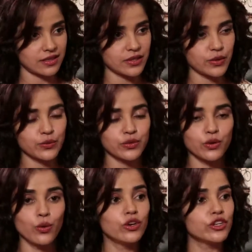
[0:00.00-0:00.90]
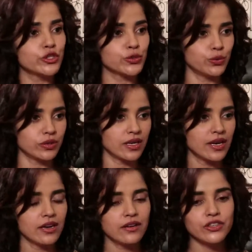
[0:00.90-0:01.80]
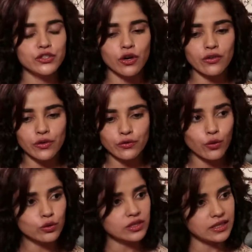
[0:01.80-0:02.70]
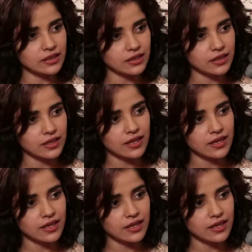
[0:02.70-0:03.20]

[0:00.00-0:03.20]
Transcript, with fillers: It's, it was a whole day shoot. We shot for four scenes,